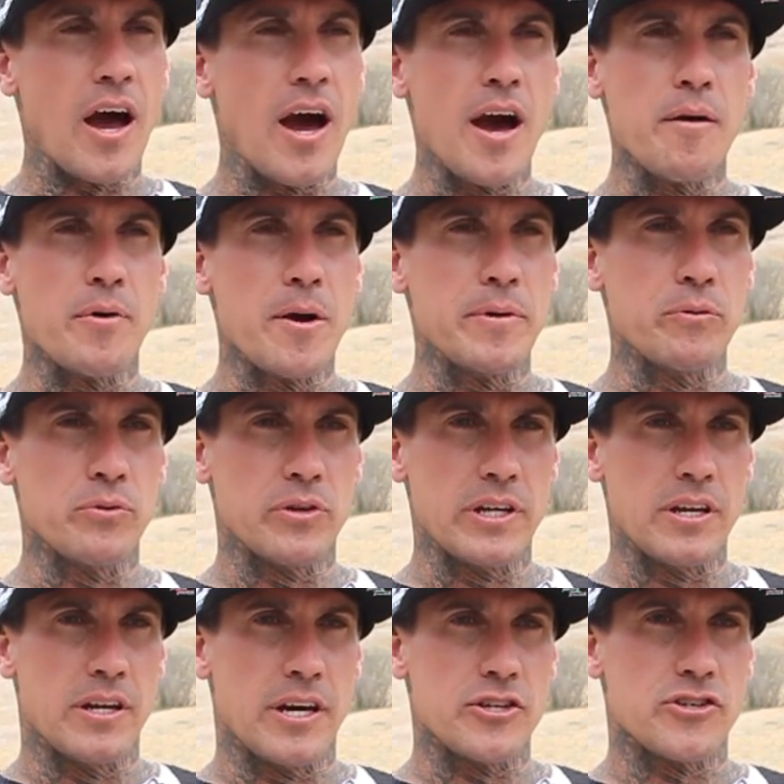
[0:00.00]
I, I mean really
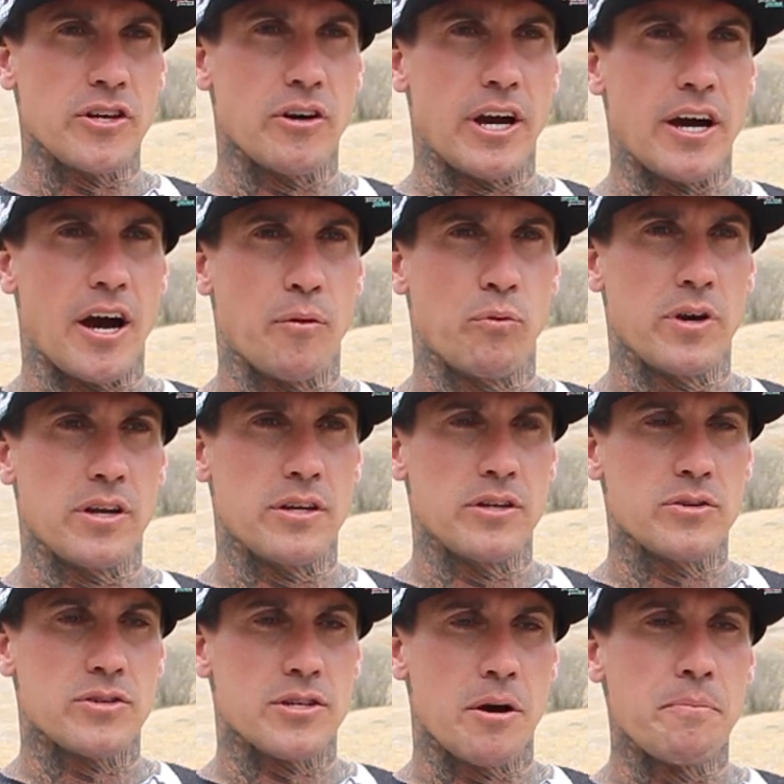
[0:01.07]
in a nutshell I, I wanted to
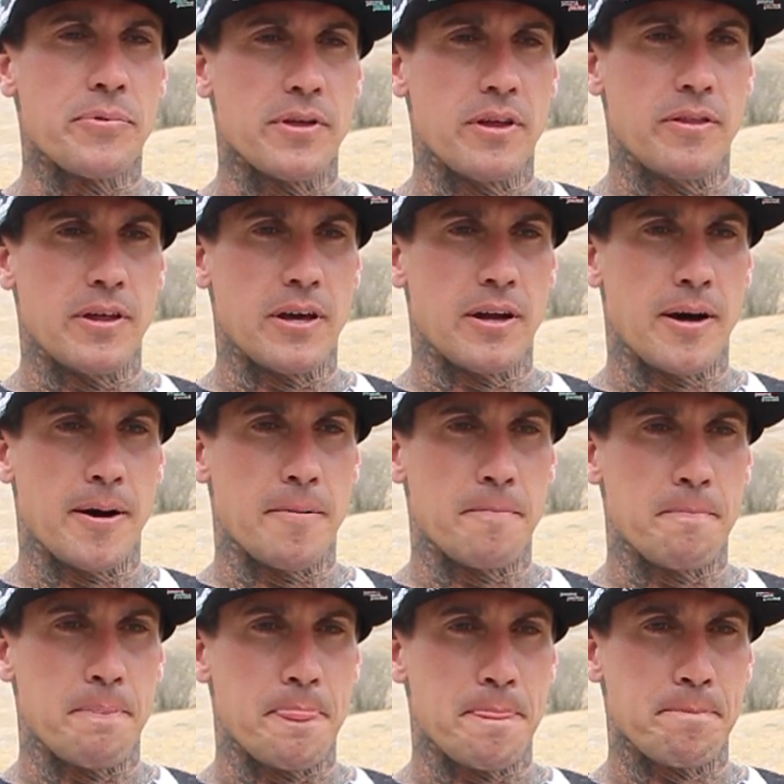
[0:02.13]
do something that
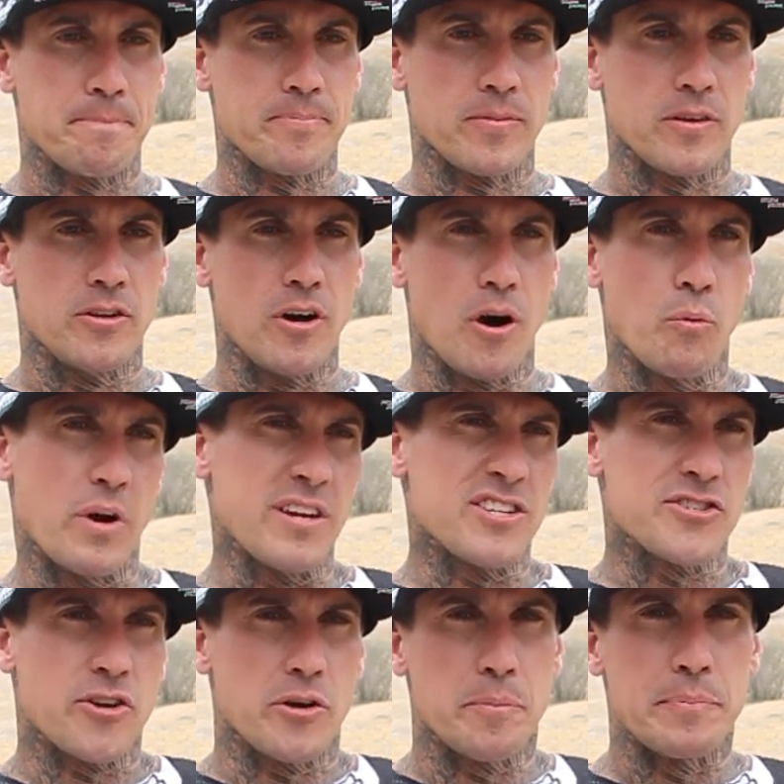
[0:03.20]
um, you know, I wanted to
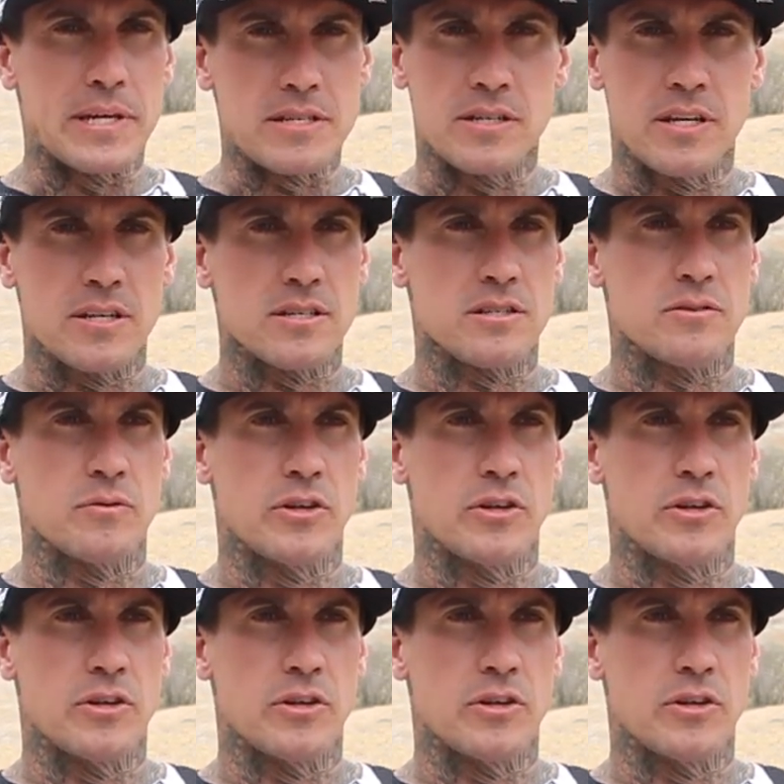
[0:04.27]
start a business.